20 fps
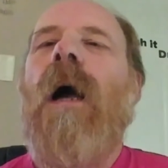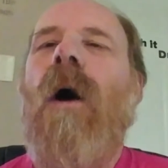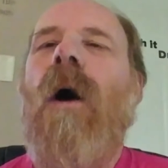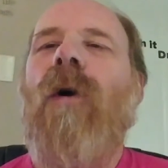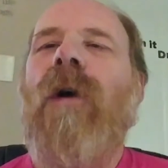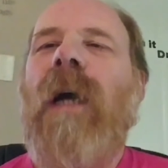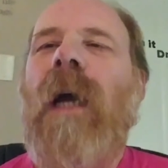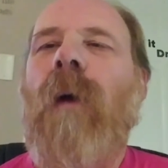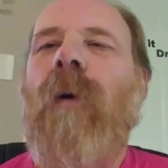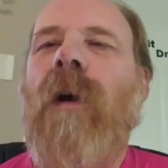
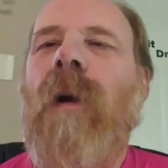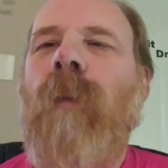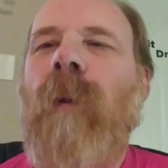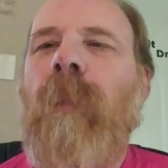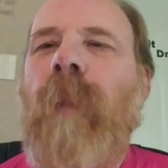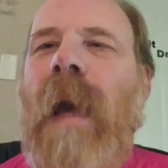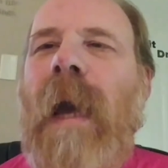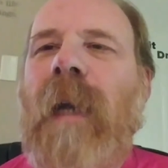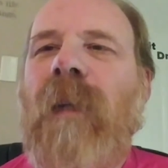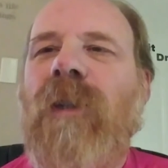Okay, we're going to
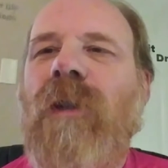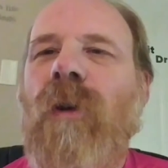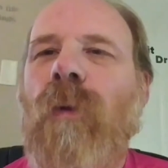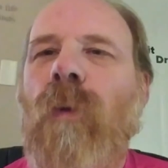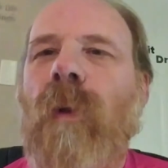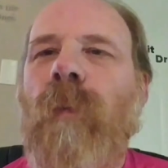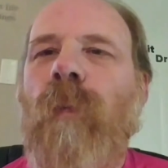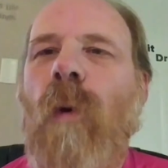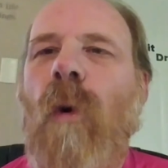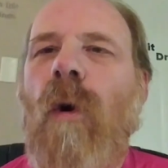be back soon
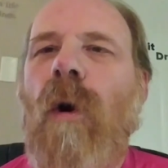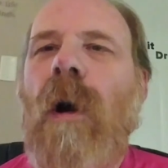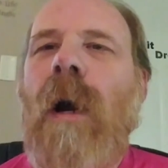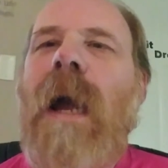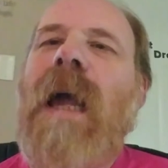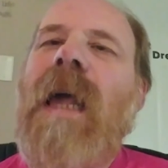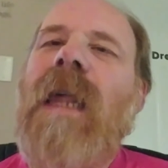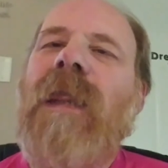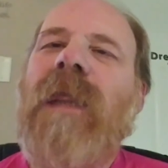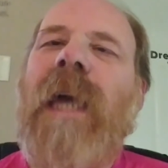with more.
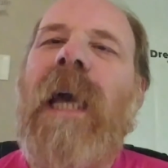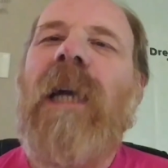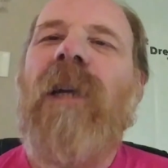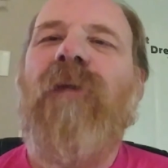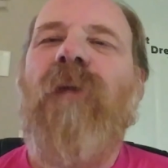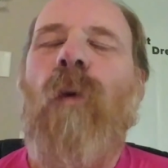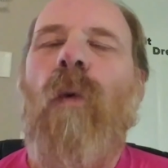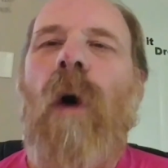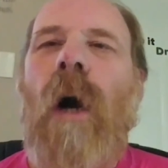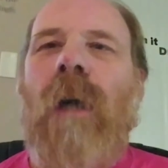
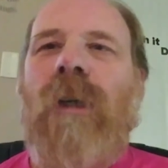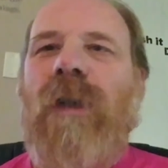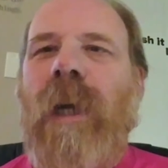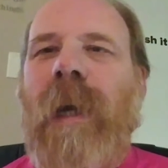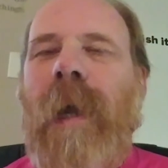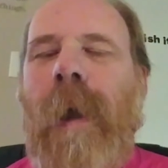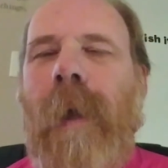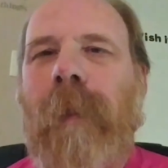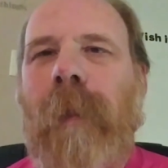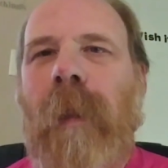Thanks for
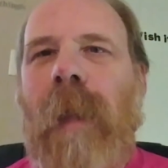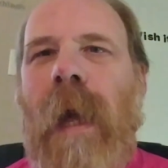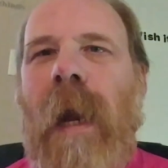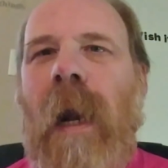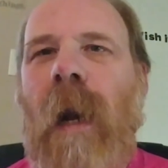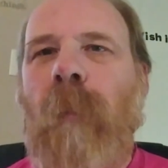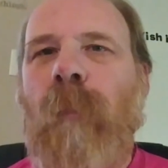watching on The Lot.